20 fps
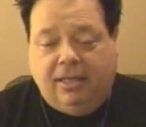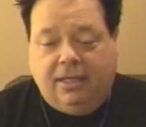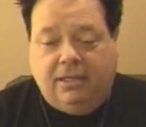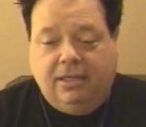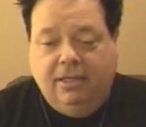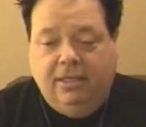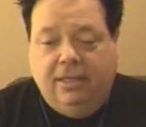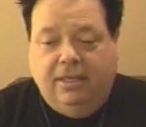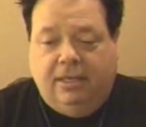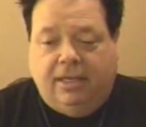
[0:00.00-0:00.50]

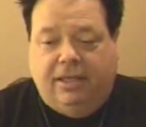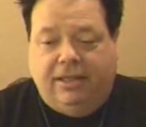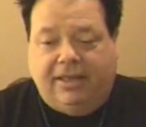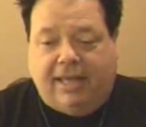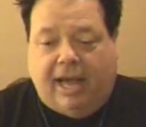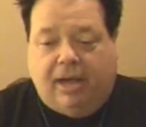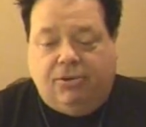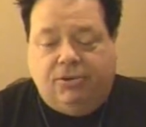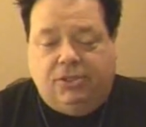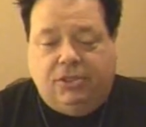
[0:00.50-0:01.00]

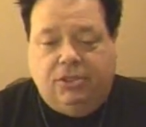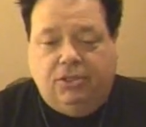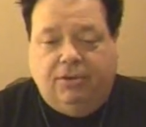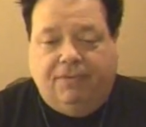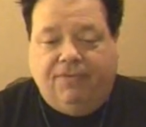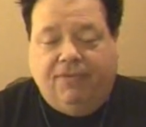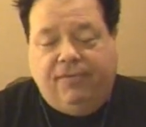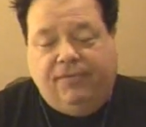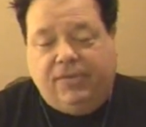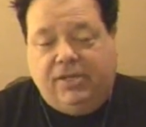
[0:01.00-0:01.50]
1,000
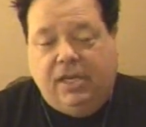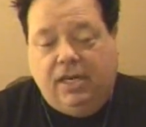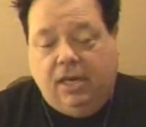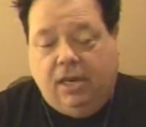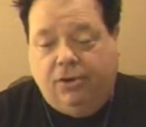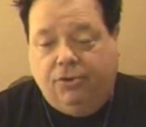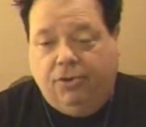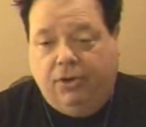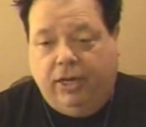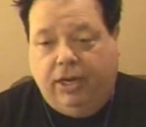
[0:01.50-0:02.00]
or
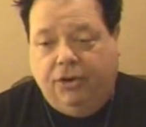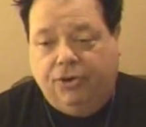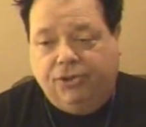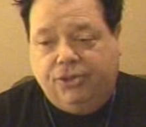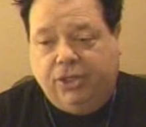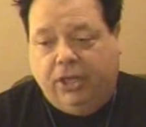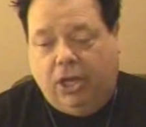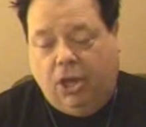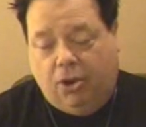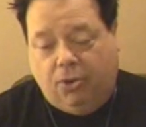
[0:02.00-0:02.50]
1,500
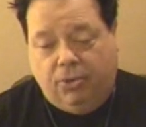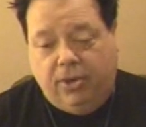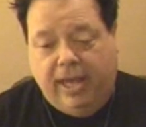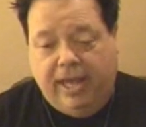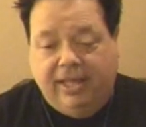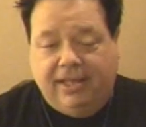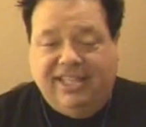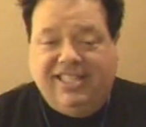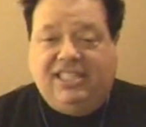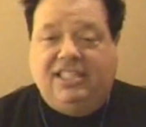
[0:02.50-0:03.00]
years ago.
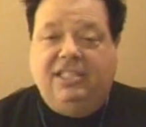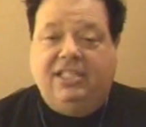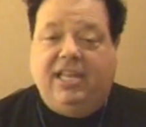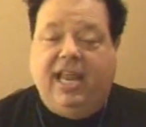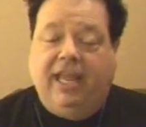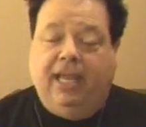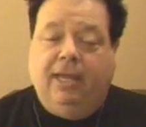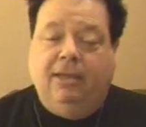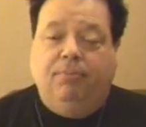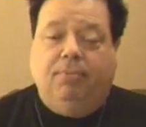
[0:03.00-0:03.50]
This is
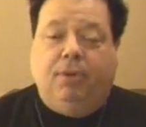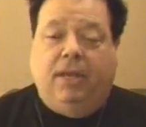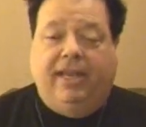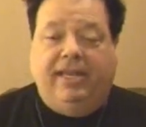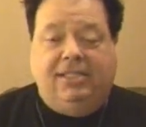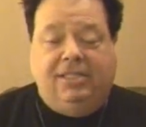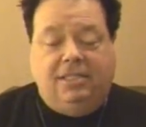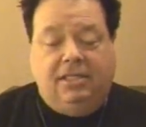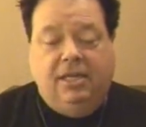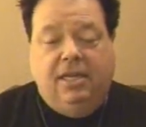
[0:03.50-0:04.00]
taking
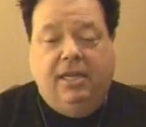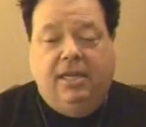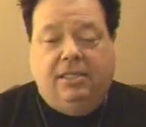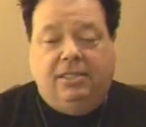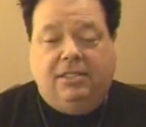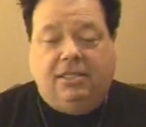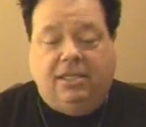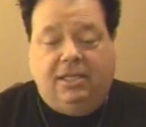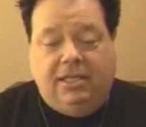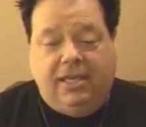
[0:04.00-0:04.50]
place
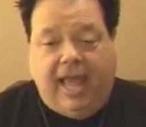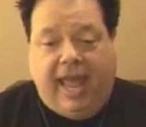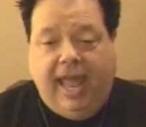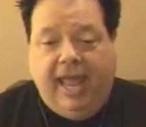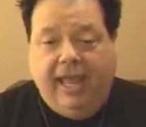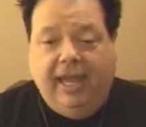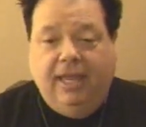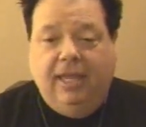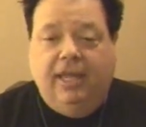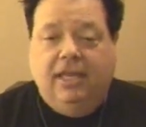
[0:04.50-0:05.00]

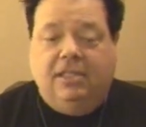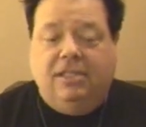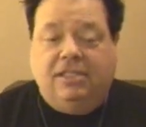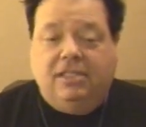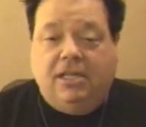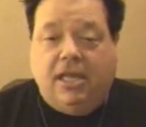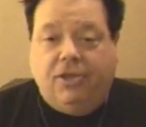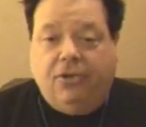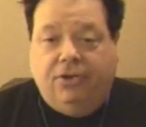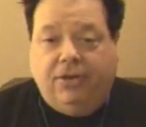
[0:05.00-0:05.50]
today in
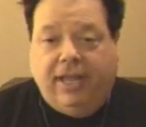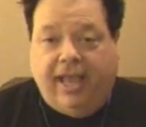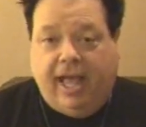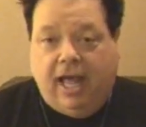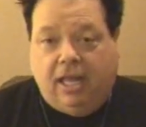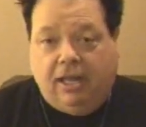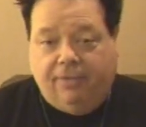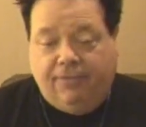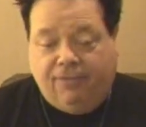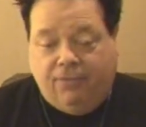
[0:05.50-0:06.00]
Southern
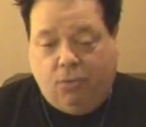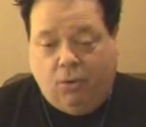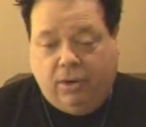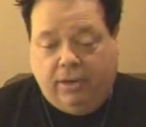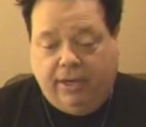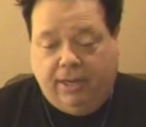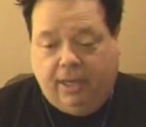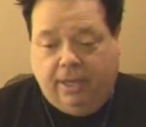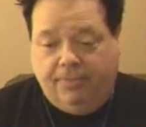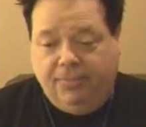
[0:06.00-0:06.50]

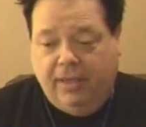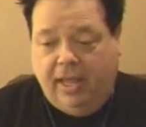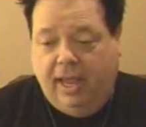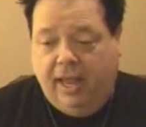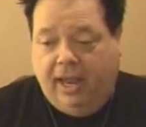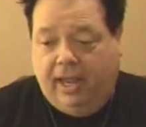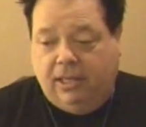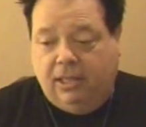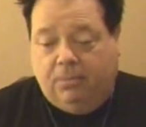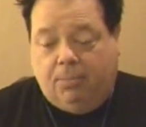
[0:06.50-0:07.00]
California,
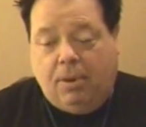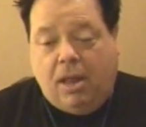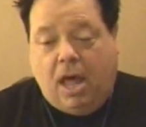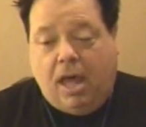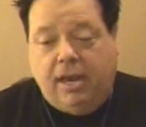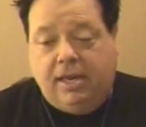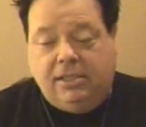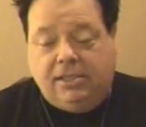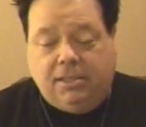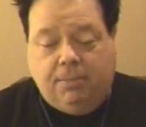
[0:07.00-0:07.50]
and the
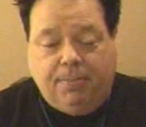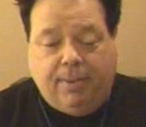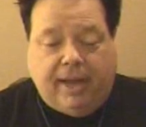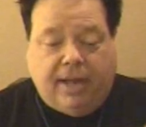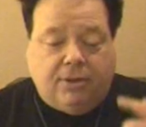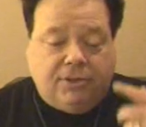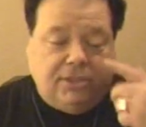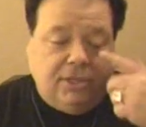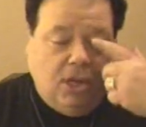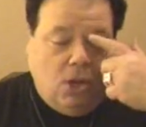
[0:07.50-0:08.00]
plot is
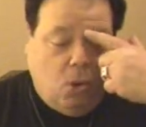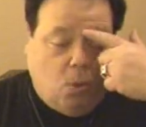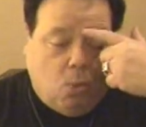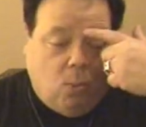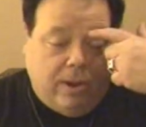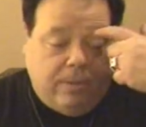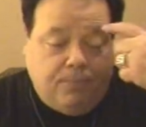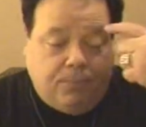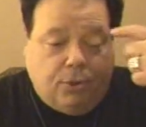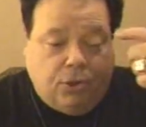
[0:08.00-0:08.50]
about
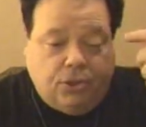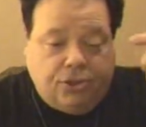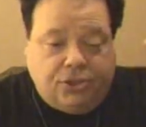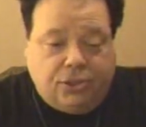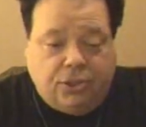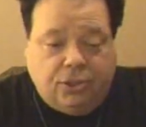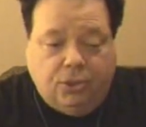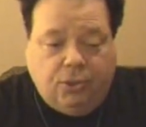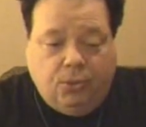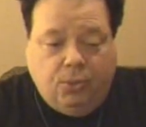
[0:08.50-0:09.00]
one
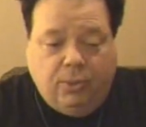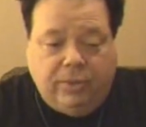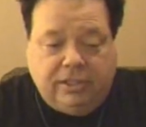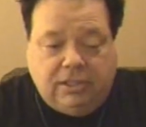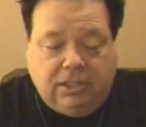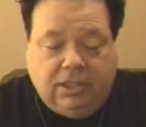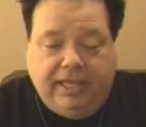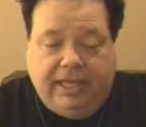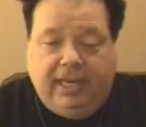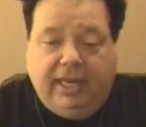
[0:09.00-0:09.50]
person who
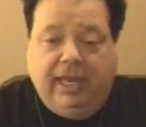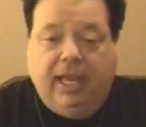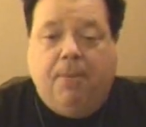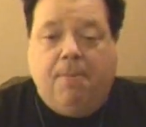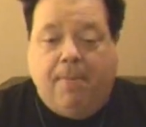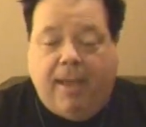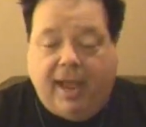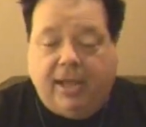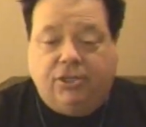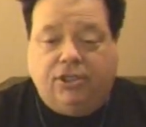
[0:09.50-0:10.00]
is leading
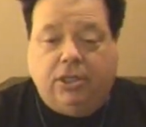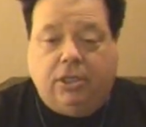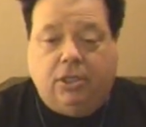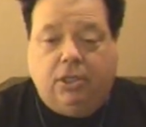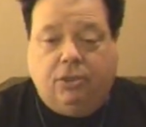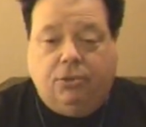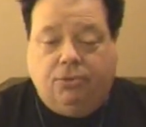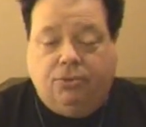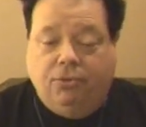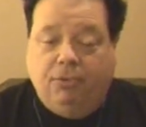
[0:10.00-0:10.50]
a
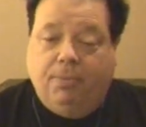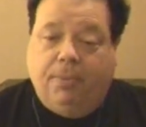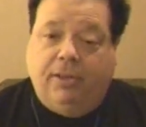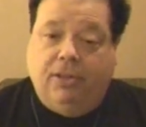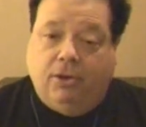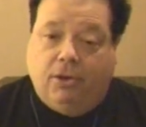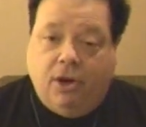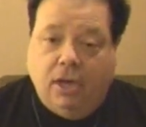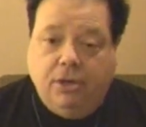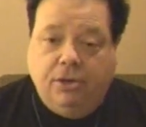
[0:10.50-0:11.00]
magical group
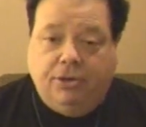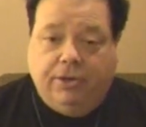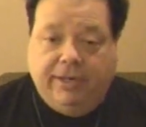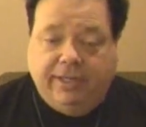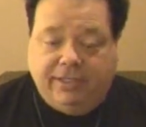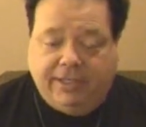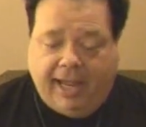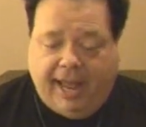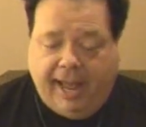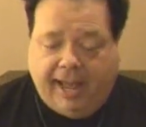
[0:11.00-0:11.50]
and they're
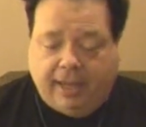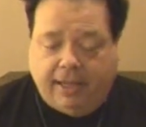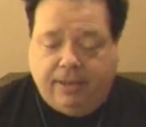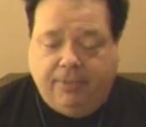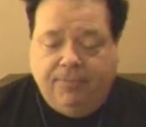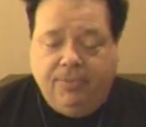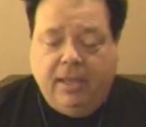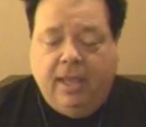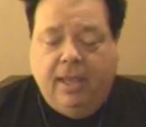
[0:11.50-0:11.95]
under attack.